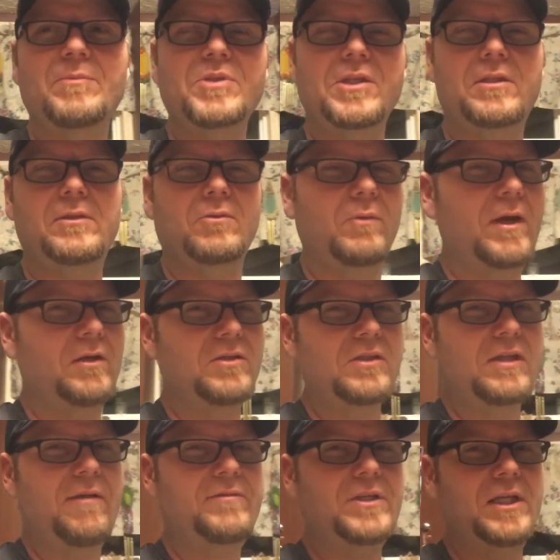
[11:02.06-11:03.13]
I'm sitting at around
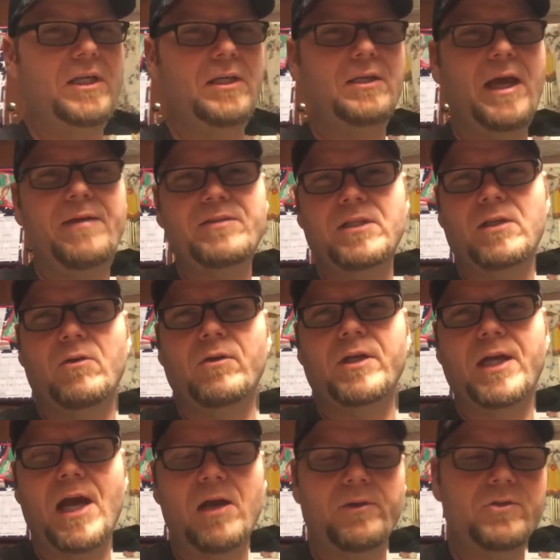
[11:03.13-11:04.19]
17, 1,800
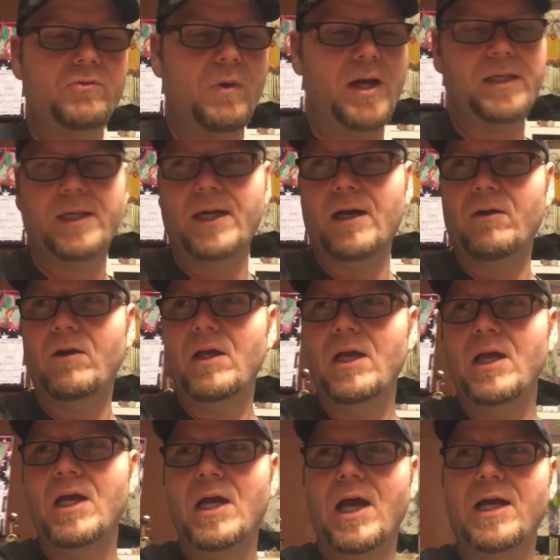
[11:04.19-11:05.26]
calories right now.
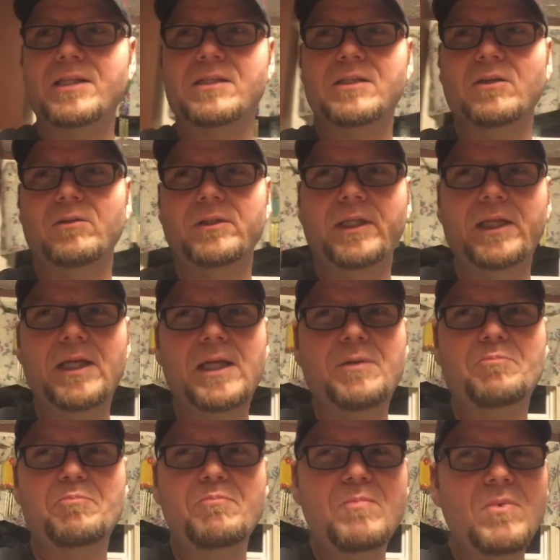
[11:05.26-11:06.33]
I still
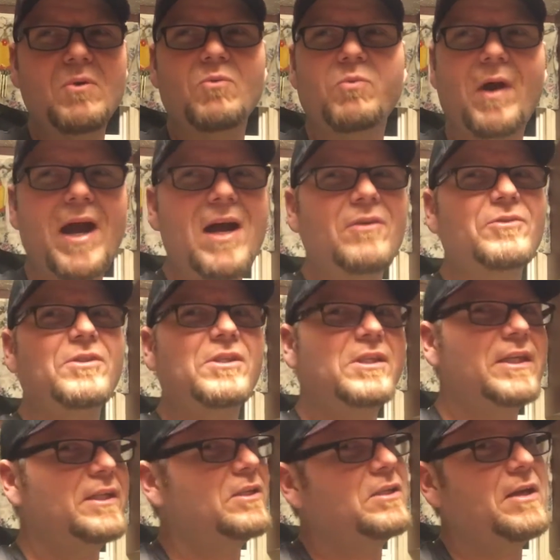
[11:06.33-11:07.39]
need around
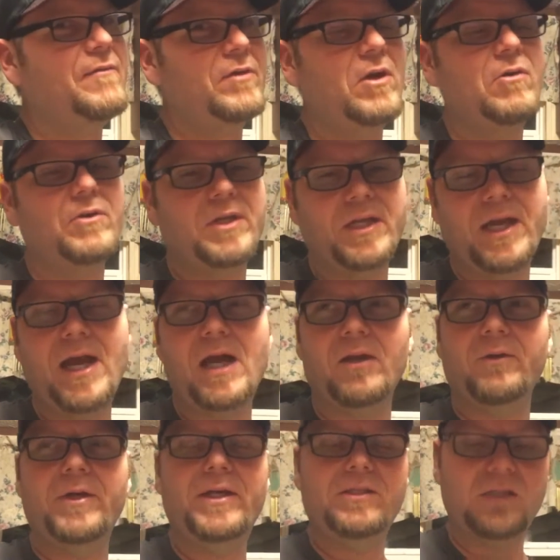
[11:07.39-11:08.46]
six, 700
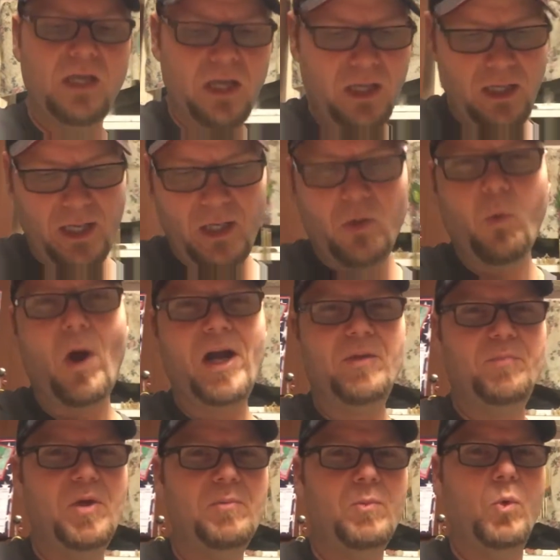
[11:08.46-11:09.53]
calories and quite
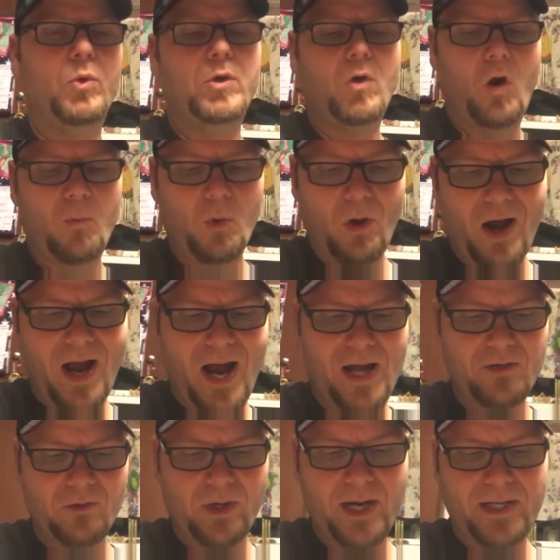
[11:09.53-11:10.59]
a bit more
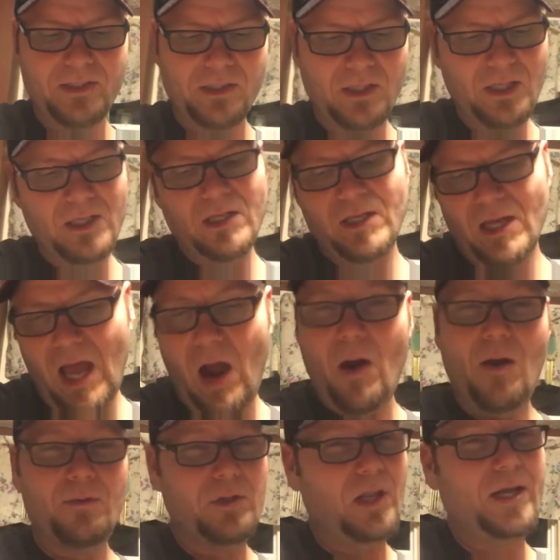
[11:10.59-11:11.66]
carbohydrates.
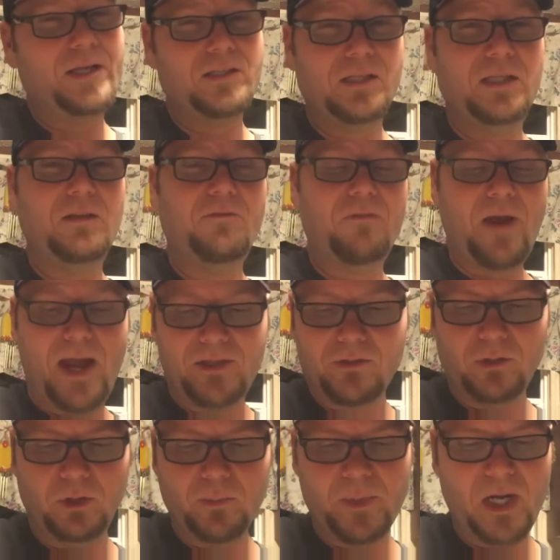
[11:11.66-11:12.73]
However, like I said, the
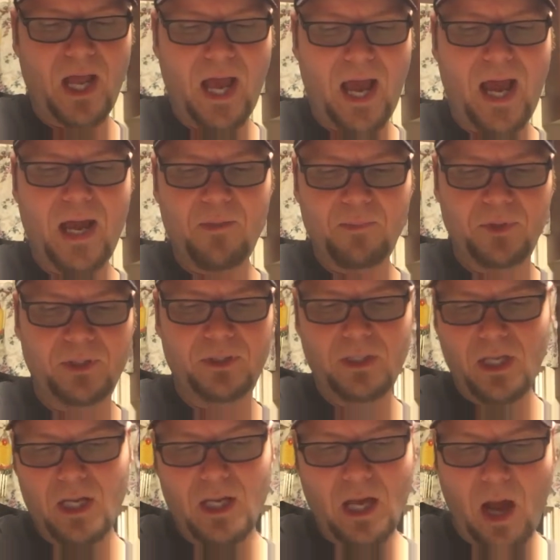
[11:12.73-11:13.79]
fats are a little bit high, but
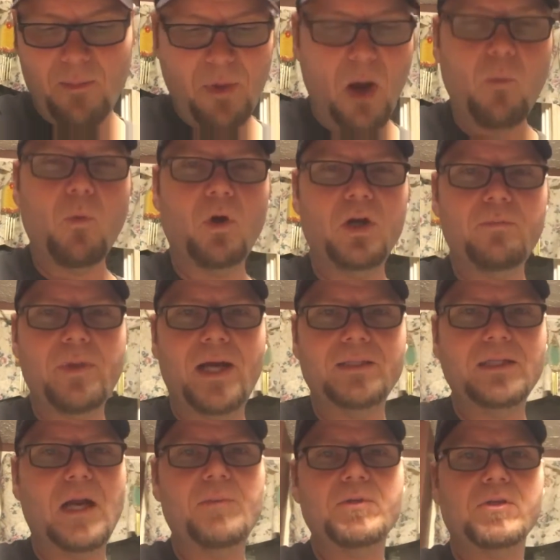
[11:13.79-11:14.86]
I'm not worried
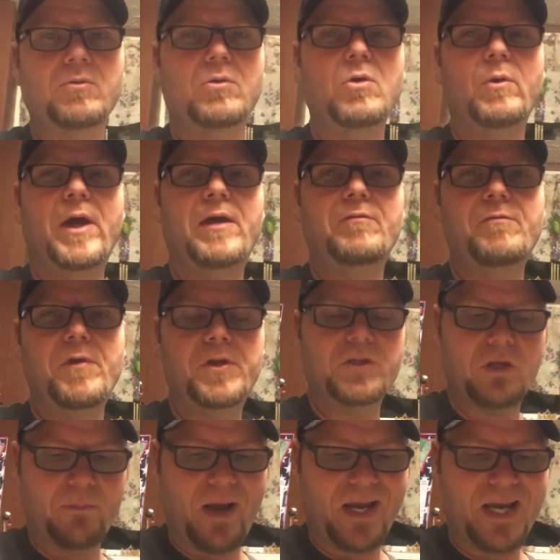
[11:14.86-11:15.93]
about that. I'm just going to go ahead and
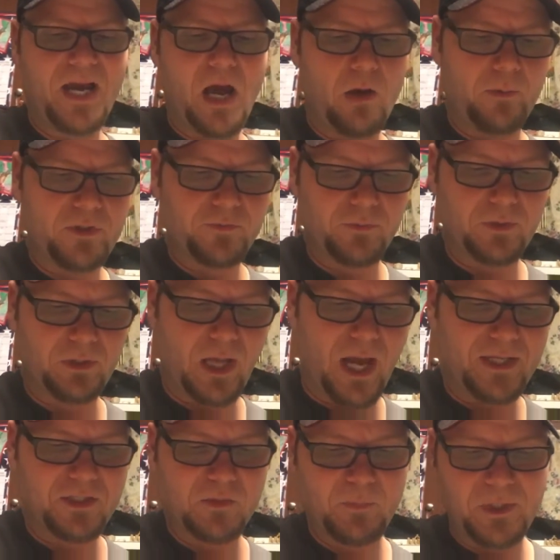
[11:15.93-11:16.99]
finish up my calories for the
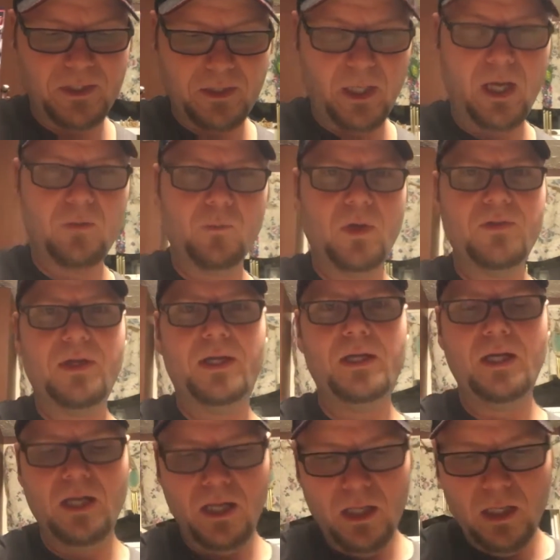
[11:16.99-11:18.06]
night and just be done with
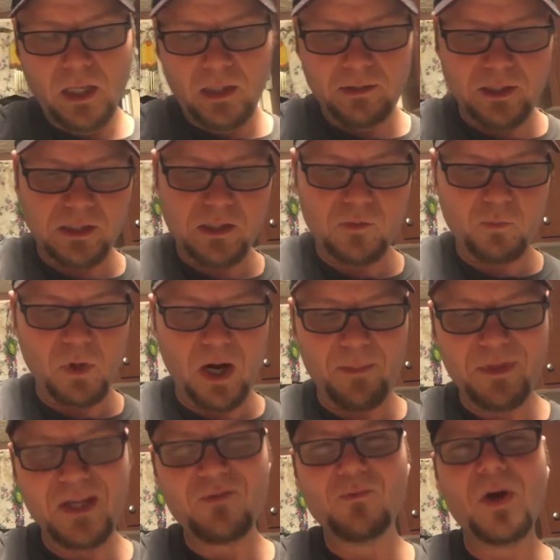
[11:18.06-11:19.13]
it. And this is what
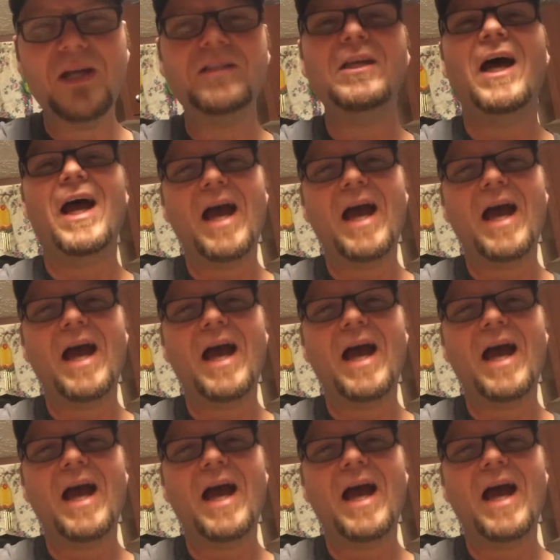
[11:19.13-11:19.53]
I'm getting ready to